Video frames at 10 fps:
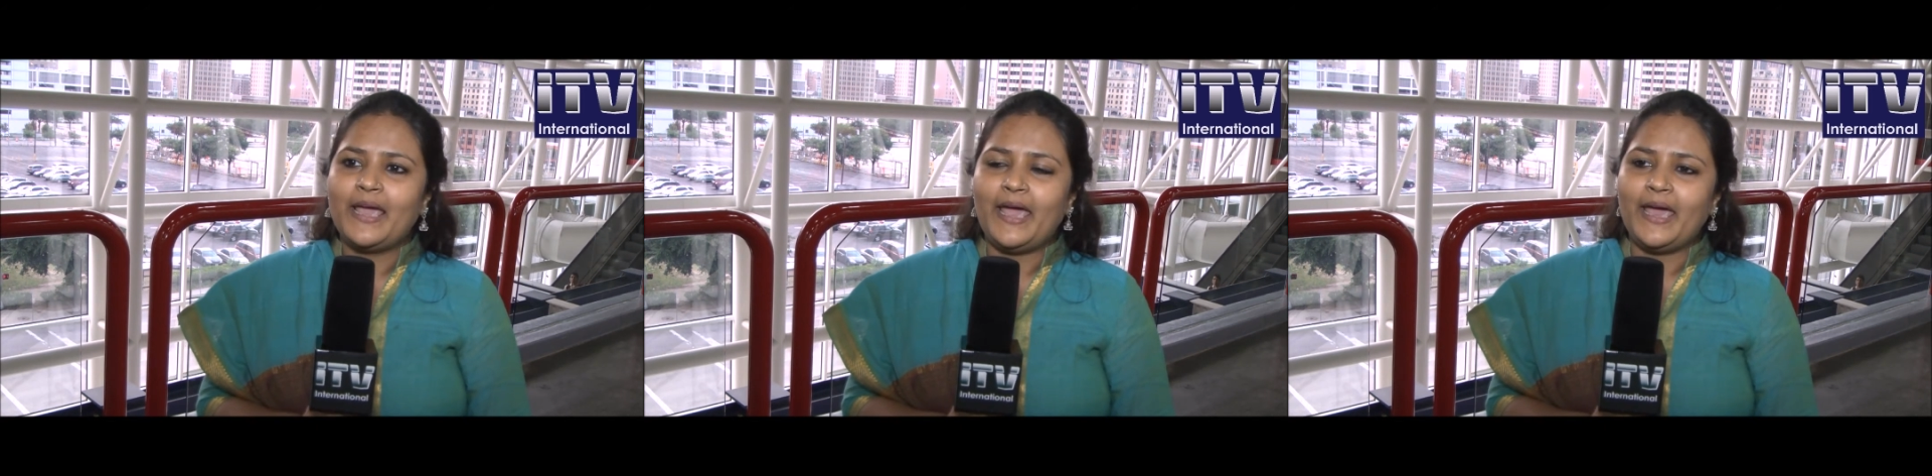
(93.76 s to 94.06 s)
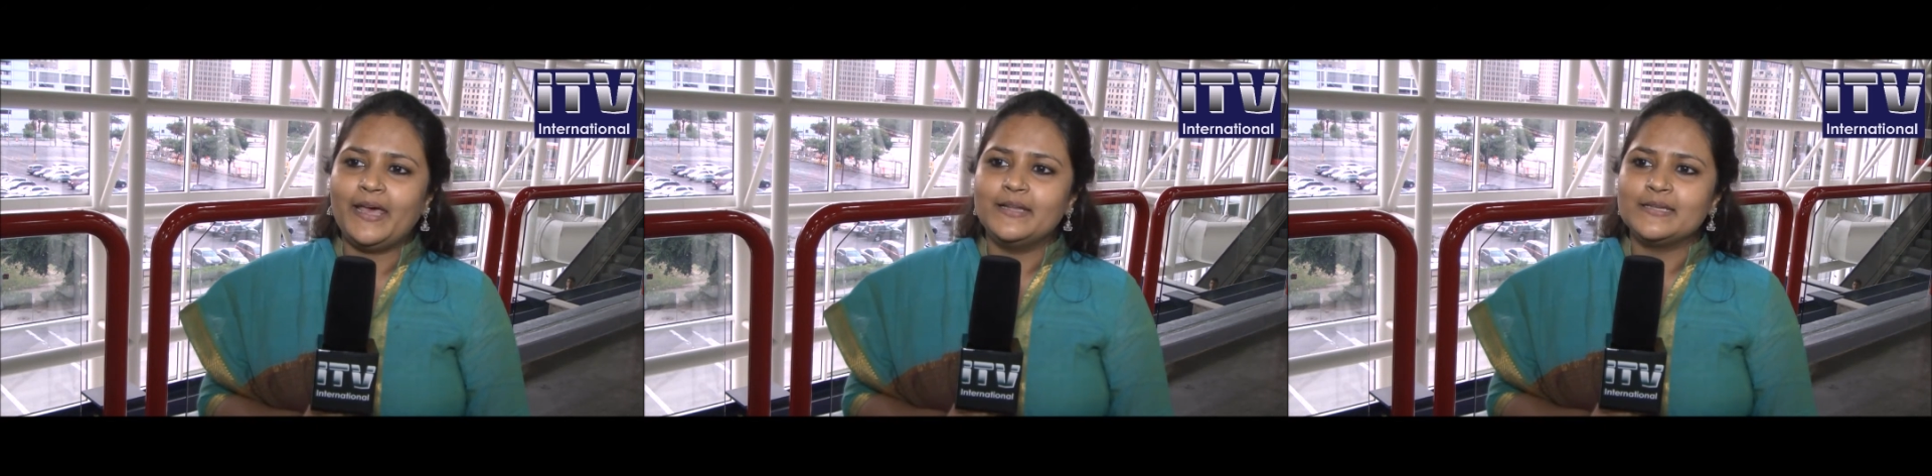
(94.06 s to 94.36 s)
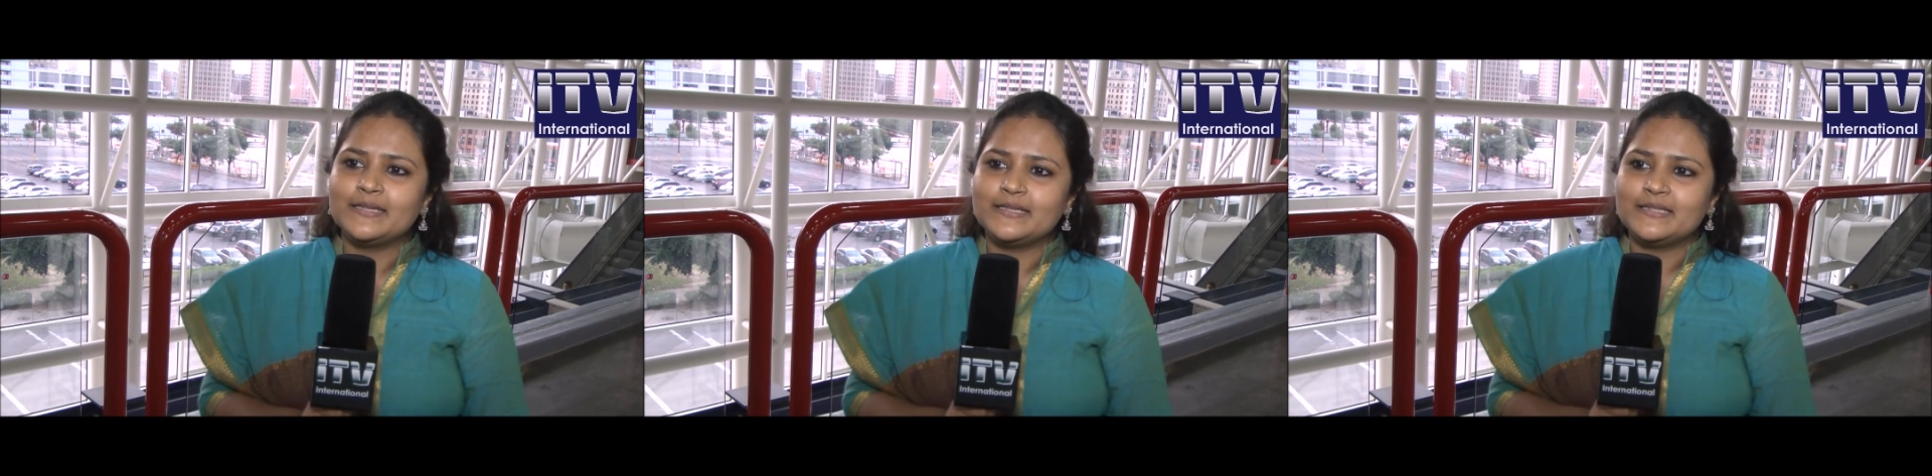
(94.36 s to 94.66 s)

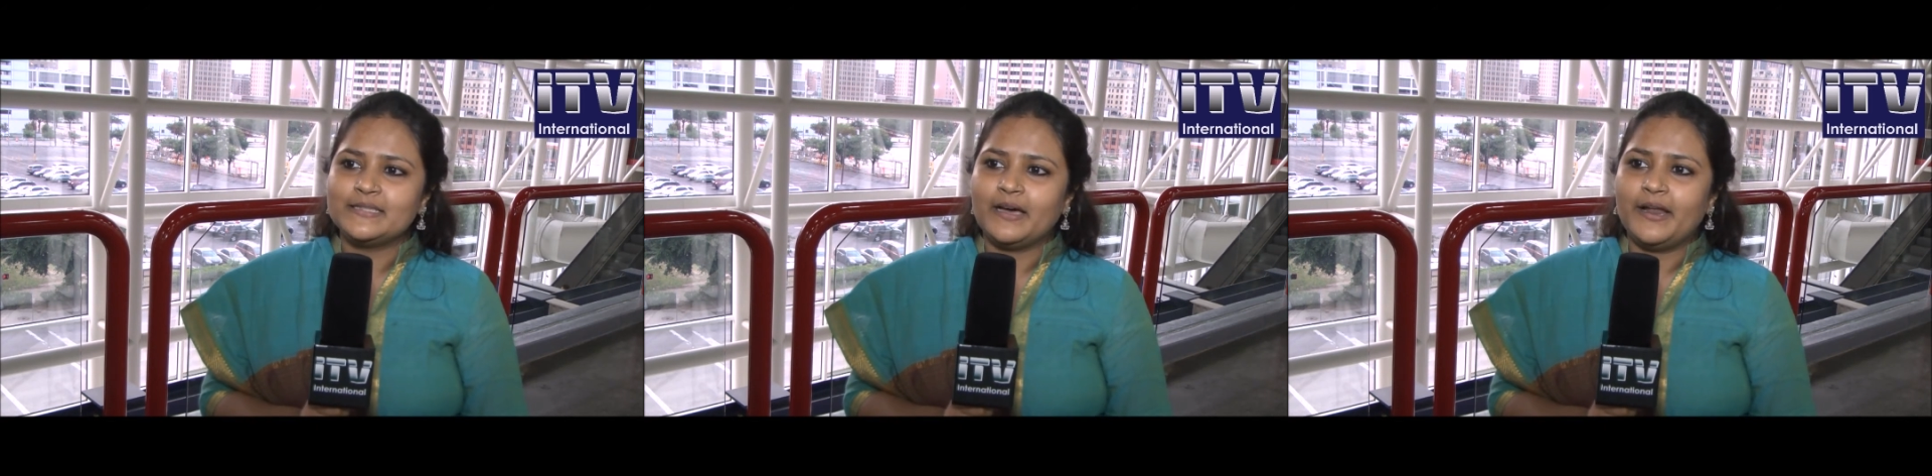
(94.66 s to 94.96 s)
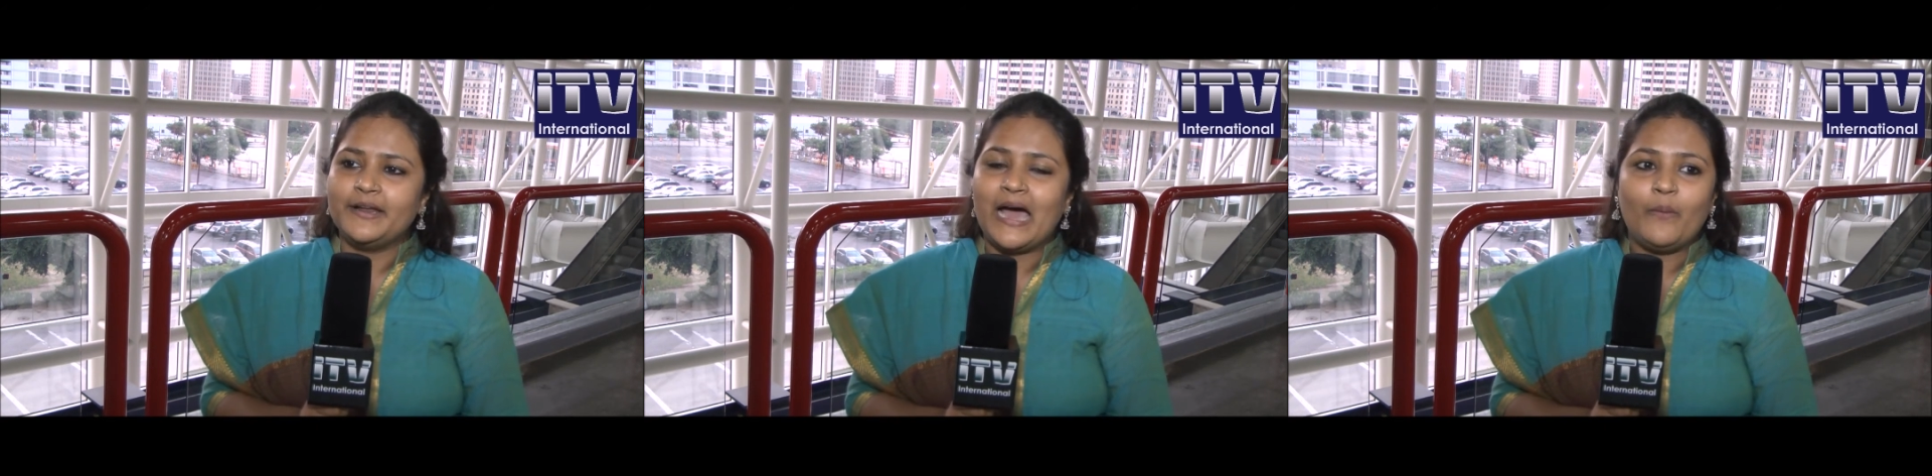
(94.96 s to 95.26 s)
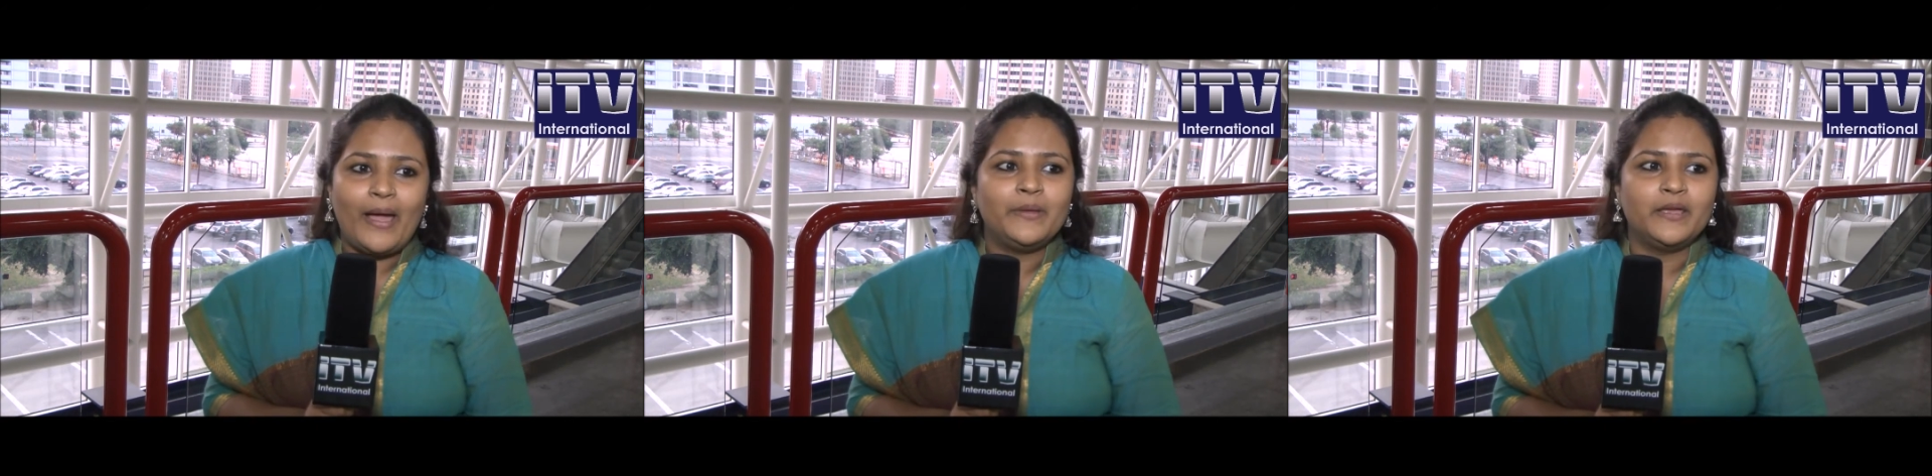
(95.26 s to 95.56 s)
And uh,
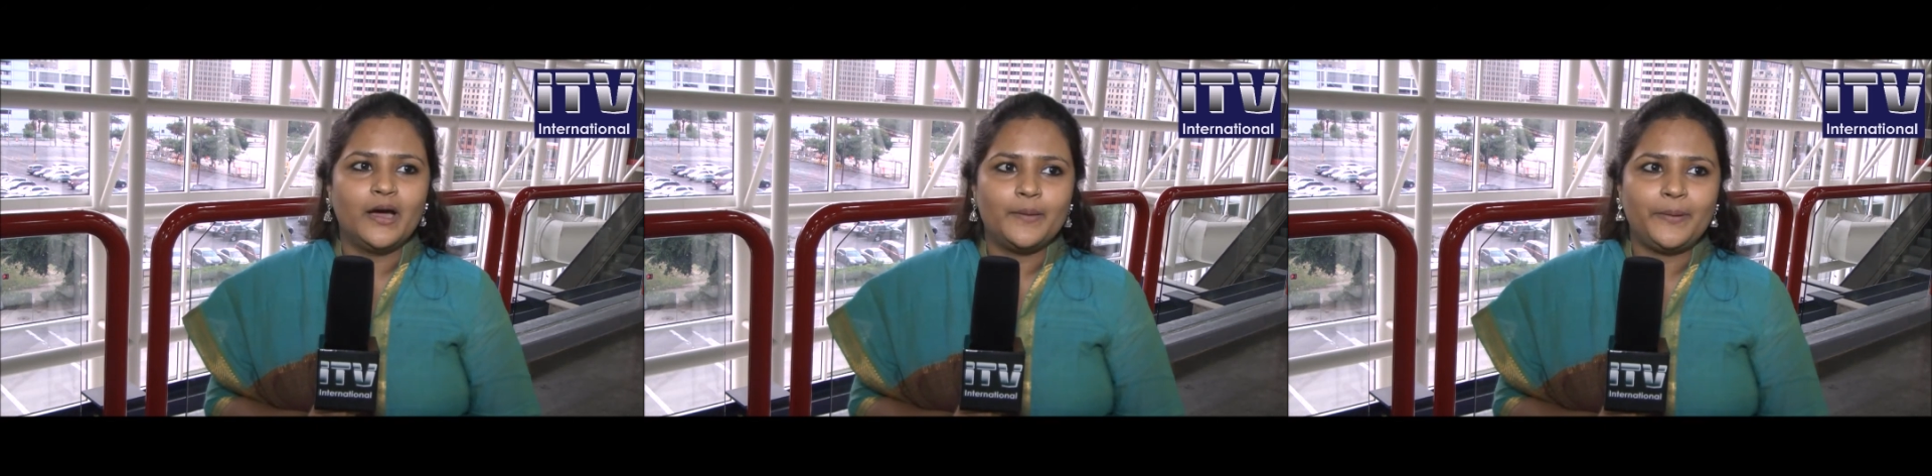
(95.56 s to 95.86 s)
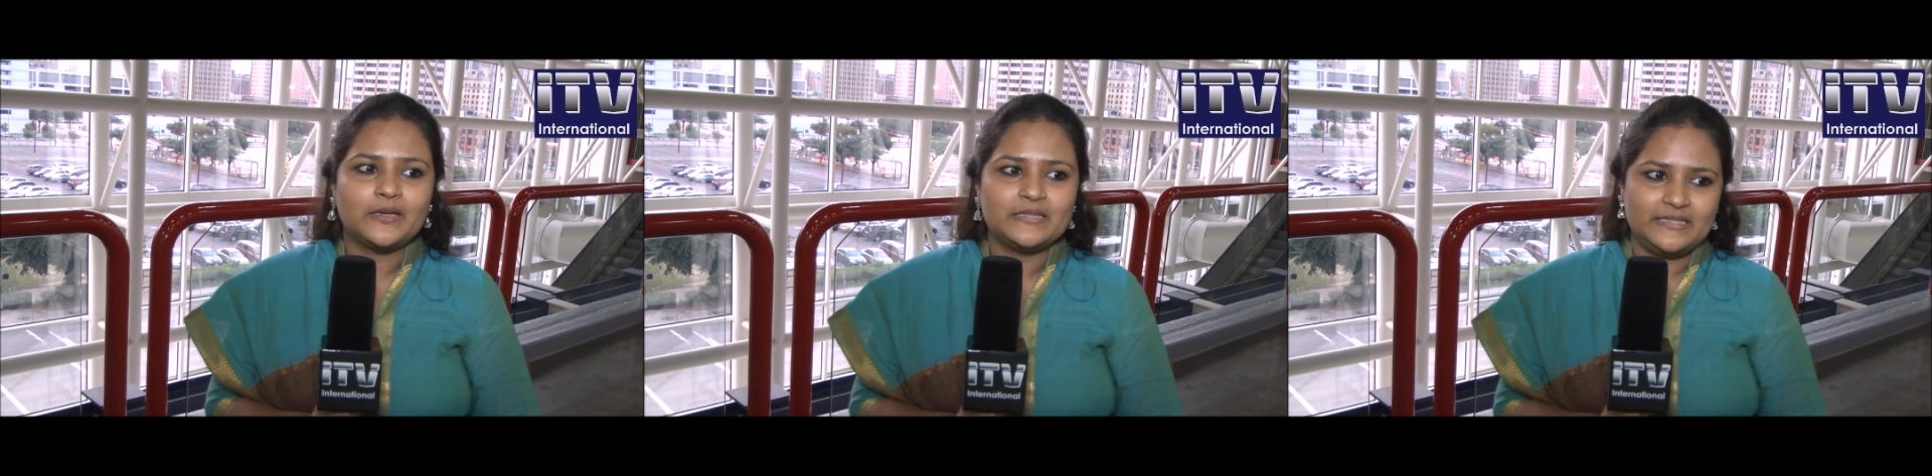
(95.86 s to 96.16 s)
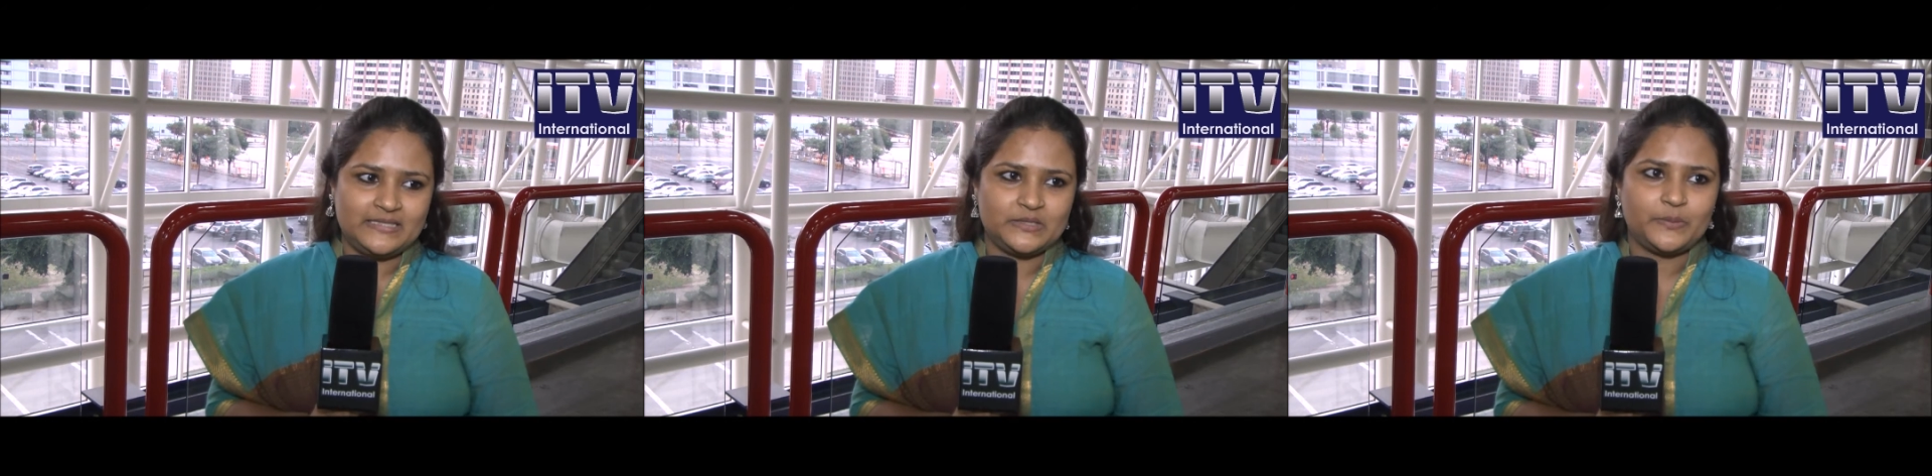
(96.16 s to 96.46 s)
now I'm here because
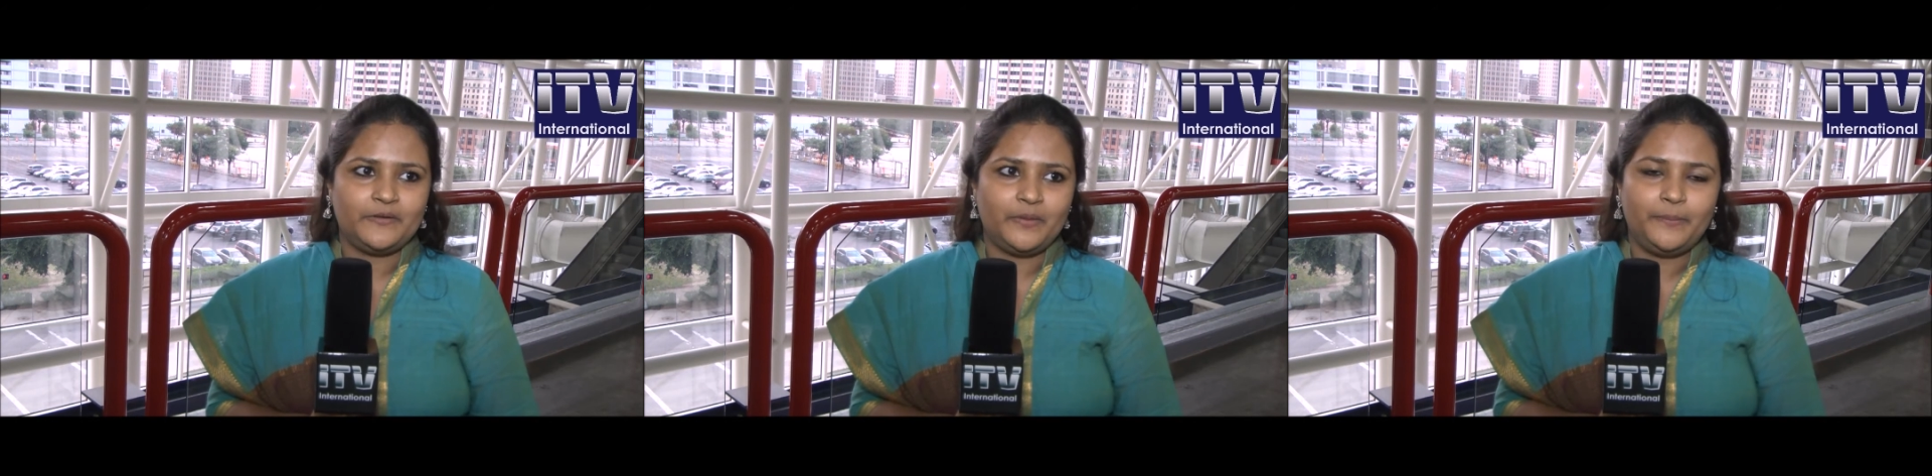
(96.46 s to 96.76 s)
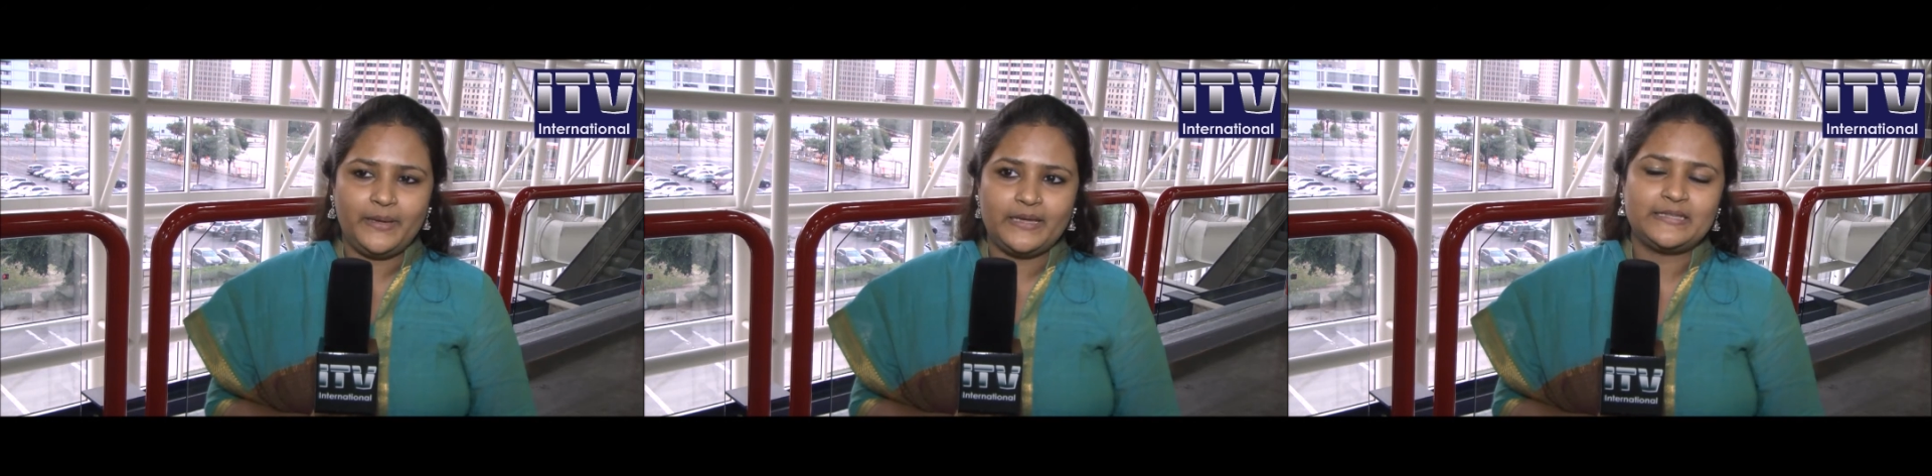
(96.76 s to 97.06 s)
this is one of the big